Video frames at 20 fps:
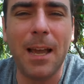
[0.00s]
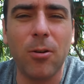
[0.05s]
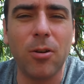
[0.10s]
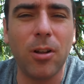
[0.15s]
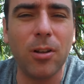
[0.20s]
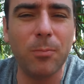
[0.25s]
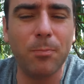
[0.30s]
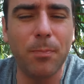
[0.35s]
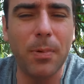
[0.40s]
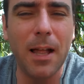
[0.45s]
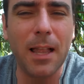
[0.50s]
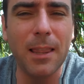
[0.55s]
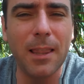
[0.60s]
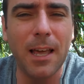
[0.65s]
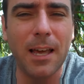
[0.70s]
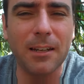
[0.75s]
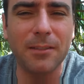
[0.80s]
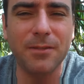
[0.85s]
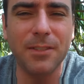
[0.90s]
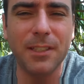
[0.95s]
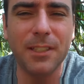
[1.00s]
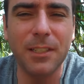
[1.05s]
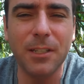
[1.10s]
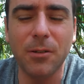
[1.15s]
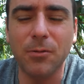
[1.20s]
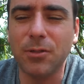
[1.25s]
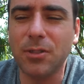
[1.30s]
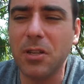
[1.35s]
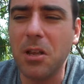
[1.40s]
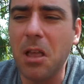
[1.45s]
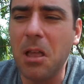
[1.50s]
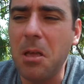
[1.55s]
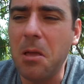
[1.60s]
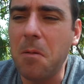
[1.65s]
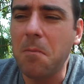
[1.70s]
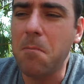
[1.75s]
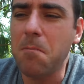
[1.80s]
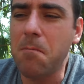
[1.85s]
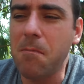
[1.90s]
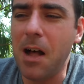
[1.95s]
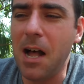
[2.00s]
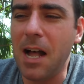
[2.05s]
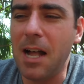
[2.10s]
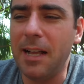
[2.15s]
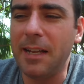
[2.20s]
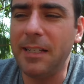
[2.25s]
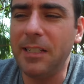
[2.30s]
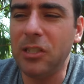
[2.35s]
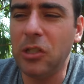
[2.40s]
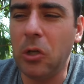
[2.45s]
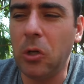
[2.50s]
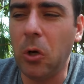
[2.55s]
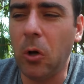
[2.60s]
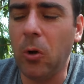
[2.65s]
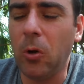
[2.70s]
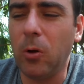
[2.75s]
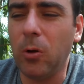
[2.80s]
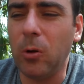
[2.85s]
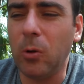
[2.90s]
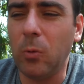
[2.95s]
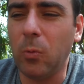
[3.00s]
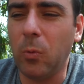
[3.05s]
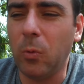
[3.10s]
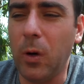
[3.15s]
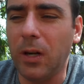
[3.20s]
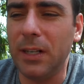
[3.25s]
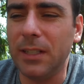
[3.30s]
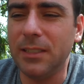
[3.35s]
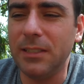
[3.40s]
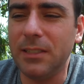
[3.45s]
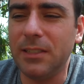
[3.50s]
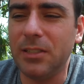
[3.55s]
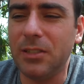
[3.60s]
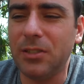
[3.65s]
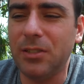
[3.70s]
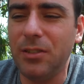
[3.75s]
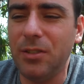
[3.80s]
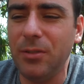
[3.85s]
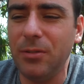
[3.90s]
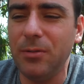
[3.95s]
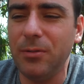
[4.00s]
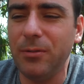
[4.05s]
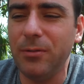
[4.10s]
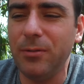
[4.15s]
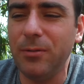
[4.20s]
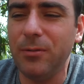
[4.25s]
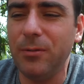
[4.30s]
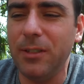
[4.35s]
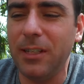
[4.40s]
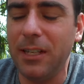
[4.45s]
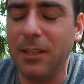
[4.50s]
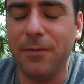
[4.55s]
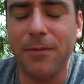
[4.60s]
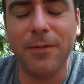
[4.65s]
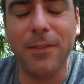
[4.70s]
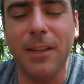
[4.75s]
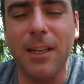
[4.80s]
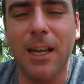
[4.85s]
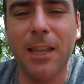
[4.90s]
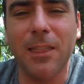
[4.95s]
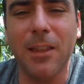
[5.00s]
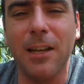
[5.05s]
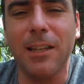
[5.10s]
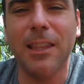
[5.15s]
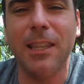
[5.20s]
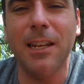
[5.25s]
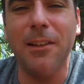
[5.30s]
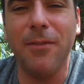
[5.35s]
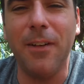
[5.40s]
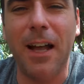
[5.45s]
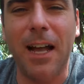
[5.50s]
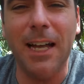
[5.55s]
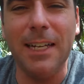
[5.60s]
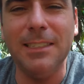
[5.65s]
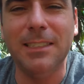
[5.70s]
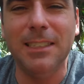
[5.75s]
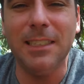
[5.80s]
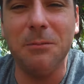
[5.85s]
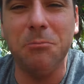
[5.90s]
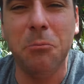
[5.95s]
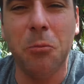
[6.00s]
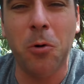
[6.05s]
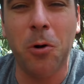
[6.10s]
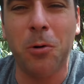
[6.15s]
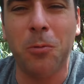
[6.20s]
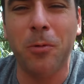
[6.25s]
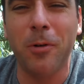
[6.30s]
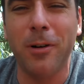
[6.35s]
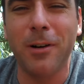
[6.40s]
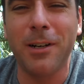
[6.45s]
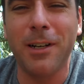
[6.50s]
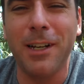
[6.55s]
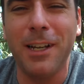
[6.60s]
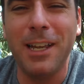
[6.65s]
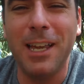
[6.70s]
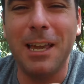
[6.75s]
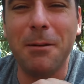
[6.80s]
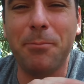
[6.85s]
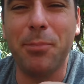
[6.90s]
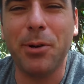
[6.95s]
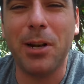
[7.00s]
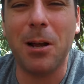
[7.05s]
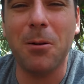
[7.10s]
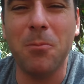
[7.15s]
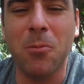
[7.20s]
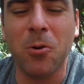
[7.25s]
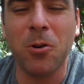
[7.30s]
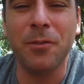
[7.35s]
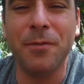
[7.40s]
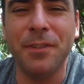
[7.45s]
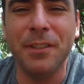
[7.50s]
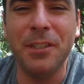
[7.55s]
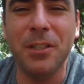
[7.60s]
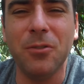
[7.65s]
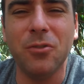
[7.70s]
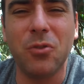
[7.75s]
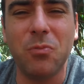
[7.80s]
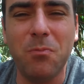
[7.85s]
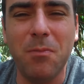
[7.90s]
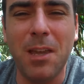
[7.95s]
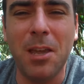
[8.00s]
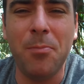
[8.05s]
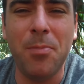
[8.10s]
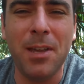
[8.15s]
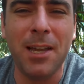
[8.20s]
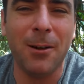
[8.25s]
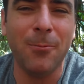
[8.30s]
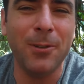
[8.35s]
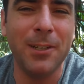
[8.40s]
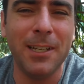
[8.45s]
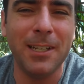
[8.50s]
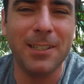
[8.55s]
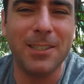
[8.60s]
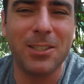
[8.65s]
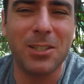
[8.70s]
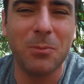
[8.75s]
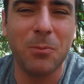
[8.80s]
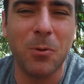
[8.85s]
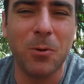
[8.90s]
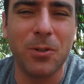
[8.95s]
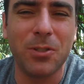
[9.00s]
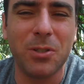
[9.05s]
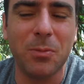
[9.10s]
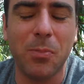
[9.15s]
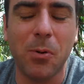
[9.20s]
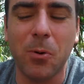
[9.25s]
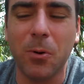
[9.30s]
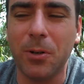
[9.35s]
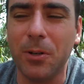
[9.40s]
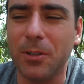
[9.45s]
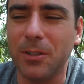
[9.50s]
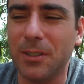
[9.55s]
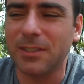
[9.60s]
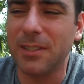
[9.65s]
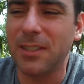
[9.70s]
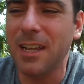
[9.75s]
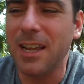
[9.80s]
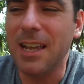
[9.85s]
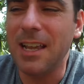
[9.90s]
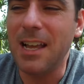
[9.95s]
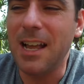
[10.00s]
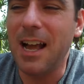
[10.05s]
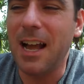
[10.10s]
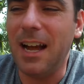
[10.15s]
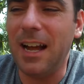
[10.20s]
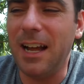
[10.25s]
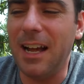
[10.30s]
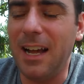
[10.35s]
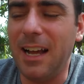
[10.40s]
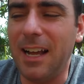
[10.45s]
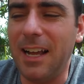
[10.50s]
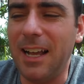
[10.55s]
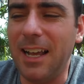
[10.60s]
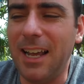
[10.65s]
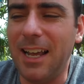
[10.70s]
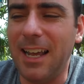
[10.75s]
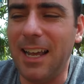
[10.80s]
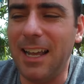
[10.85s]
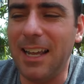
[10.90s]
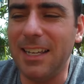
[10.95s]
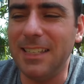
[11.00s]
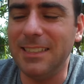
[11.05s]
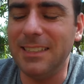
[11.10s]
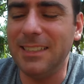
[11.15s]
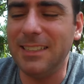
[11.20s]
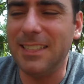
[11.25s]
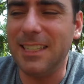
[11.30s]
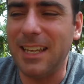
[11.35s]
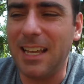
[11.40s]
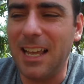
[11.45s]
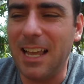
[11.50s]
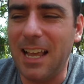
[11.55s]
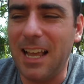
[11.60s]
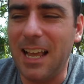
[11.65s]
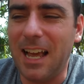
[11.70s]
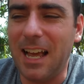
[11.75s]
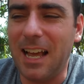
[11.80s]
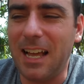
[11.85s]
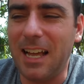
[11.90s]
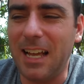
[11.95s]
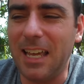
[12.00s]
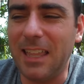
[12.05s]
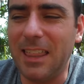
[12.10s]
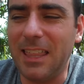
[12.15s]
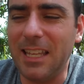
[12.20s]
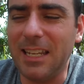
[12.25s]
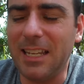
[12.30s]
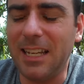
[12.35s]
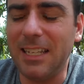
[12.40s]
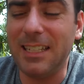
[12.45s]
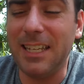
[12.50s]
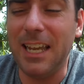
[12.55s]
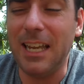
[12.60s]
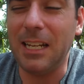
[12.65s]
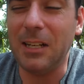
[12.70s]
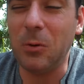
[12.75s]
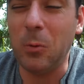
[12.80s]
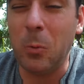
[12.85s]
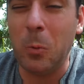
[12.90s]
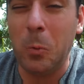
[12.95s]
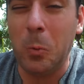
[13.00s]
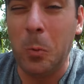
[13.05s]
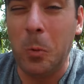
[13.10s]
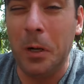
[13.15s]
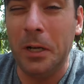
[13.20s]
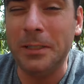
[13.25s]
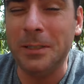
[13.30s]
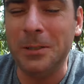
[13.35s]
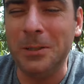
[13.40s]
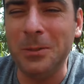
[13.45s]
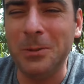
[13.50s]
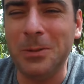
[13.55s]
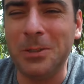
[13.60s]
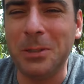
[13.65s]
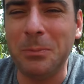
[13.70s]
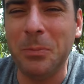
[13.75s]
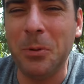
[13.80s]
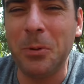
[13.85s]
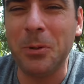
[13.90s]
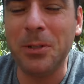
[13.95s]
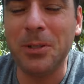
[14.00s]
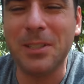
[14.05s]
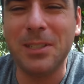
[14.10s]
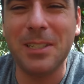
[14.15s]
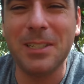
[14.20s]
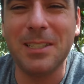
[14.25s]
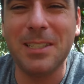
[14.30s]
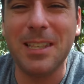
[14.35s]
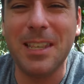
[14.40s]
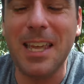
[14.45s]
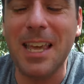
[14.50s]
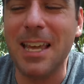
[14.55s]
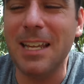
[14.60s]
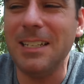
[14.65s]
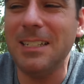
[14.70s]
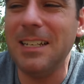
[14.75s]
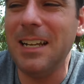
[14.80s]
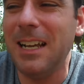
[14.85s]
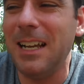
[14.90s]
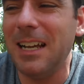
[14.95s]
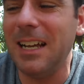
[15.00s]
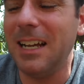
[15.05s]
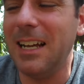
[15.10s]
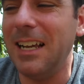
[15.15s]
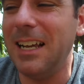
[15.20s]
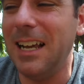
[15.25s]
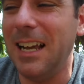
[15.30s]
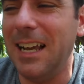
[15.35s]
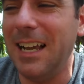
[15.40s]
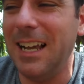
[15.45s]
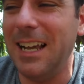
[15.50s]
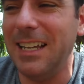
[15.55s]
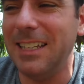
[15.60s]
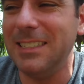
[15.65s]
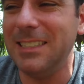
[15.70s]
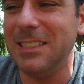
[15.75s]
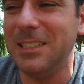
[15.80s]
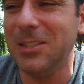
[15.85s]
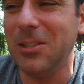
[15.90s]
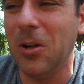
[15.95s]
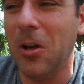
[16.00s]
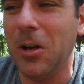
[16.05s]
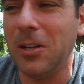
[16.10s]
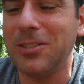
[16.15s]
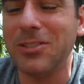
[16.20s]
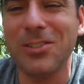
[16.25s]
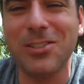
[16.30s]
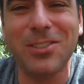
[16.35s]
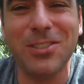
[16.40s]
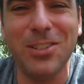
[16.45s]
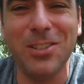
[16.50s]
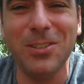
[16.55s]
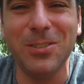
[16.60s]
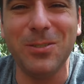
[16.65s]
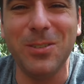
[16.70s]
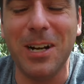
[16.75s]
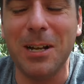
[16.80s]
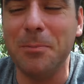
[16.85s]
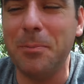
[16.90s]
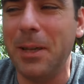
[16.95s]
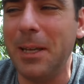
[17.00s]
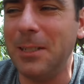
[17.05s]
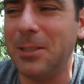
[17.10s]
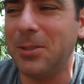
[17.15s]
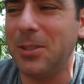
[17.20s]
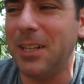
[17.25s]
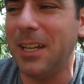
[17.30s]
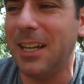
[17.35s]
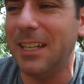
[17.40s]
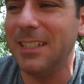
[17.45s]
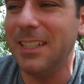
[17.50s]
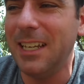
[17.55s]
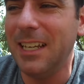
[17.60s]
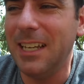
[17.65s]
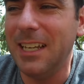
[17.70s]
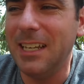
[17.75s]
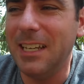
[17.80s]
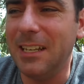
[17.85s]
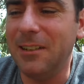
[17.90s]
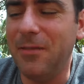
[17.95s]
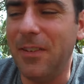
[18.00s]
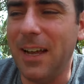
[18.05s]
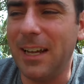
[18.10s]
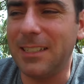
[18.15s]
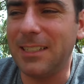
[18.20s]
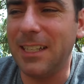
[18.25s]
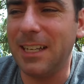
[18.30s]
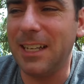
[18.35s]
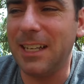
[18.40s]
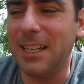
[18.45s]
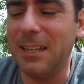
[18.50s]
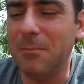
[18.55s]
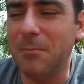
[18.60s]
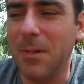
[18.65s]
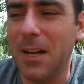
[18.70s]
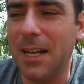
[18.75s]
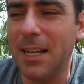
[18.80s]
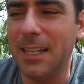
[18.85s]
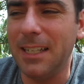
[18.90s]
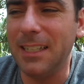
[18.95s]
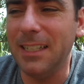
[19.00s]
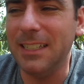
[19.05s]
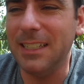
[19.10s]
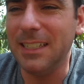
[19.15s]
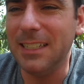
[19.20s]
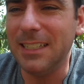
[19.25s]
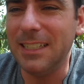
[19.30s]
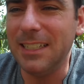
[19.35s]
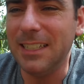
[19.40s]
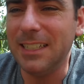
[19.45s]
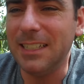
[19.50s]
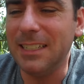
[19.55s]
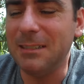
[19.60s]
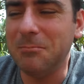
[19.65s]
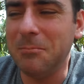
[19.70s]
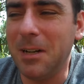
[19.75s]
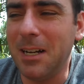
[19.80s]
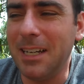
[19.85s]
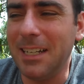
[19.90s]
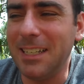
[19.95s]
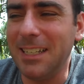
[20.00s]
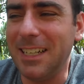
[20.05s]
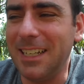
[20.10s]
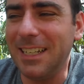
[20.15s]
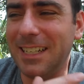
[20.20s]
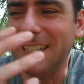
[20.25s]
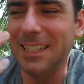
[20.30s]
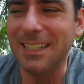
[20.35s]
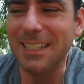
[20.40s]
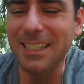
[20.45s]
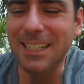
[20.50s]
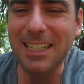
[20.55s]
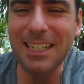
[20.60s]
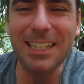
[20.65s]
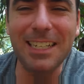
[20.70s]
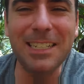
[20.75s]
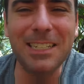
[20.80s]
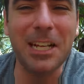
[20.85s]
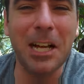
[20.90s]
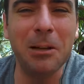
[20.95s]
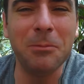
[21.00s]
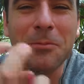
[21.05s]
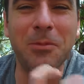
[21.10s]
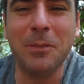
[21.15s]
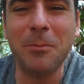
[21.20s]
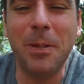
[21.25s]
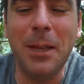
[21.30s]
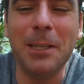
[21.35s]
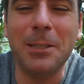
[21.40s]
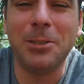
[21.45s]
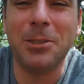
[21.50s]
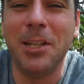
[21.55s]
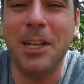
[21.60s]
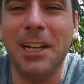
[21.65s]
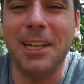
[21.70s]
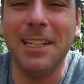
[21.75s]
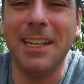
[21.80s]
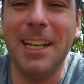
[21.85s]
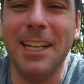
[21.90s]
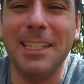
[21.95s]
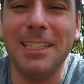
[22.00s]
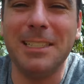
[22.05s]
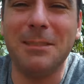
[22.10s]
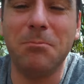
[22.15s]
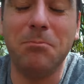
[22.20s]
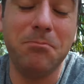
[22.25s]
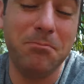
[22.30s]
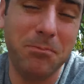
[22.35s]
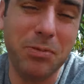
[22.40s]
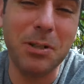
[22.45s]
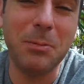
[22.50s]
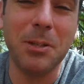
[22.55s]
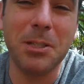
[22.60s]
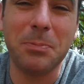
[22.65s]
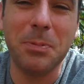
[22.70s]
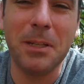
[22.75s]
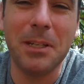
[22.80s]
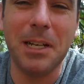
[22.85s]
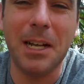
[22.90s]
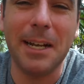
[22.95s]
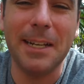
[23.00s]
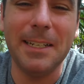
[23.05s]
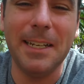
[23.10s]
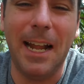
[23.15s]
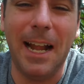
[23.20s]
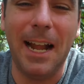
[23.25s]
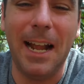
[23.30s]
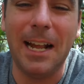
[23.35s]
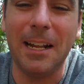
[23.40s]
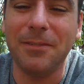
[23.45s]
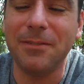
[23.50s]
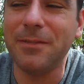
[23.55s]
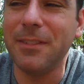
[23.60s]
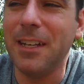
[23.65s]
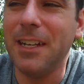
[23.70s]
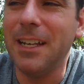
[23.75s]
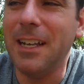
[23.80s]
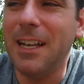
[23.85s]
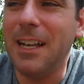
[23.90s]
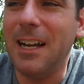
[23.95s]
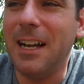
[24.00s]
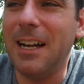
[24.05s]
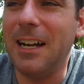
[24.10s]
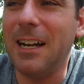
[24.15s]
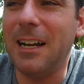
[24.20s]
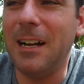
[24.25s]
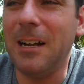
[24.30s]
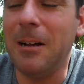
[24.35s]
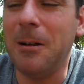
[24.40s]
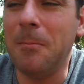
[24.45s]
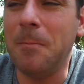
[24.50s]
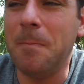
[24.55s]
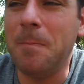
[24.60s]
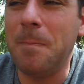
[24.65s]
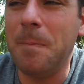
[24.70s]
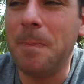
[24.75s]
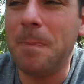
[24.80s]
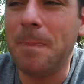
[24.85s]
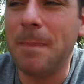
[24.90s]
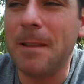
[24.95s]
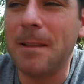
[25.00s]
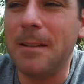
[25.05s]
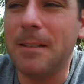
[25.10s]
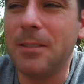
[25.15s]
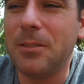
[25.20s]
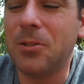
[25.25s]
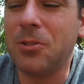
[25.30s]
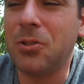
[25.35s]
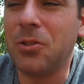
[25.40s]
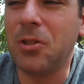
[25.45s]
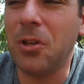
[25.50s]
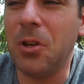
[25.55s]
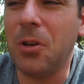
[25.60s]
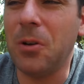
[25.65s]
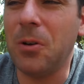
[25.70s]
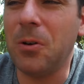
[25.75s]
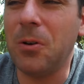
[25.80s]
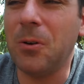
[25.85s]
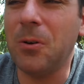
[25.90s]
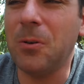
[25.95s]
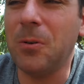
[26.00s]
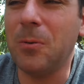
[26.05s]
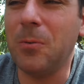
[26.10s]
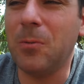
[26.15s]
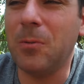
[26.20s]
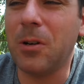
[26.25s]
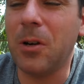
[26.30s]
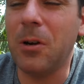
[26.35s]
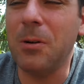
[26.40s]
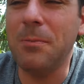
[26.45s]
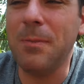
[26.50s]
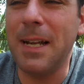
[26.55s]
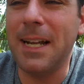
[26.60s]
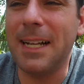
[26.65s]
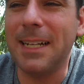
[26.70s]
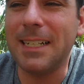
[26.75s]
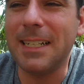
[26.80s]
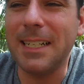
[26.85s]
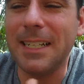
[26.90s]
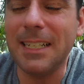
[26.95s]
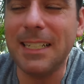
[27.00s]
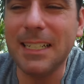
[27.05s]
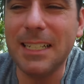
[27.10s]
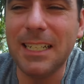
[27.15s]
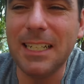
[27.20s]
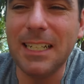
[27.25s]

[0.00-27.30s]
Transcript: out a lot of videos. My goal was to, if I thought that if I did more work and put out more videos, maybe I would get some more supporters. Uh, and I think I gained one new supporter since then uh, and lost two on Patreon. In fact, uh, my, my uh, income from Patreon has pretty much been cut in half. Um, so we're going back,